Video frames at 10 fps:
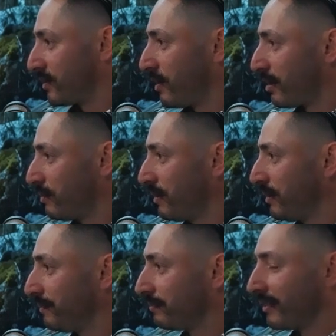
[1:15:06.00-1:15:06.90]
Cuervo.
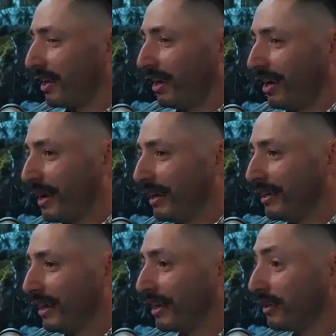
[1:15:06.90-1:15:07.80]
And
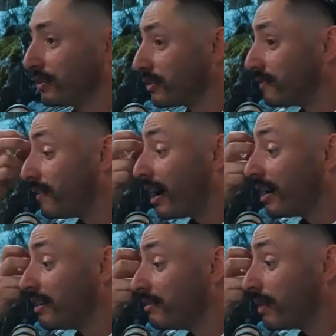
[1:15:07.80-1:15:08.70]
they can also
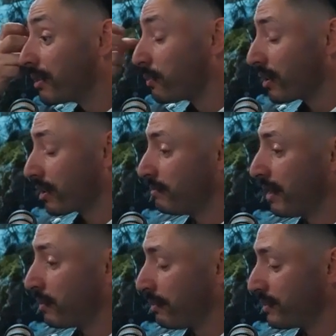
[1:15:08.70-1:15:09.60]
find my work on my
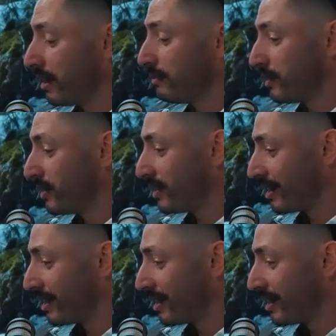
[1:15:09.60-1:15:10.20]
website, which is